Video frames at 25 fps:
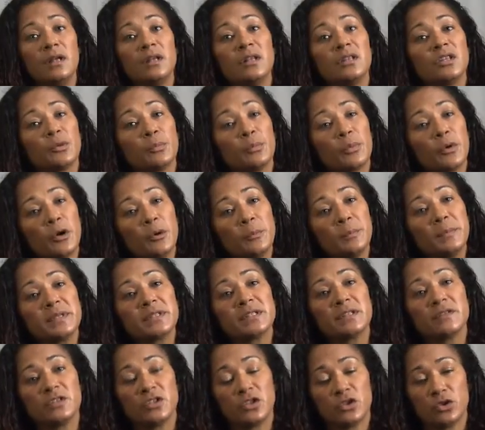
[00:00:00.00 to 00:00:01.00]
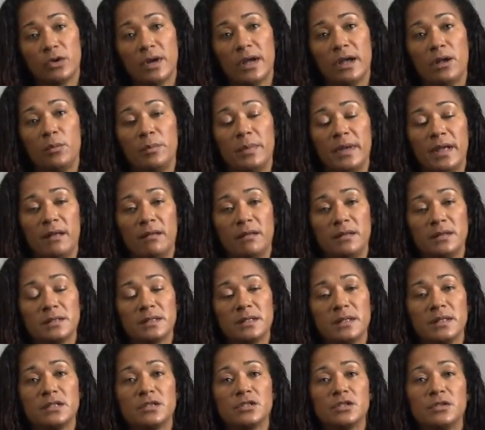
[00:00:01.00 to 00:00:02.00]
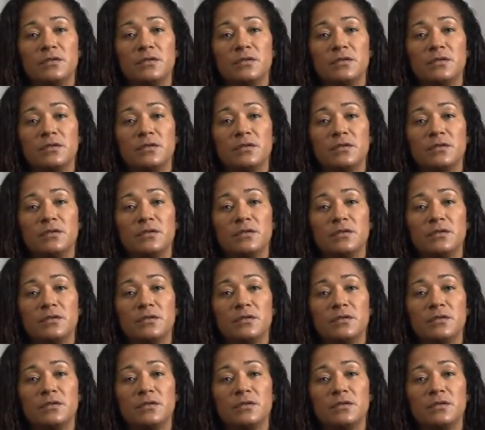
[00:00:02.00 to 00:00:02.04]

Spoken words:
The purpose of the trial balance is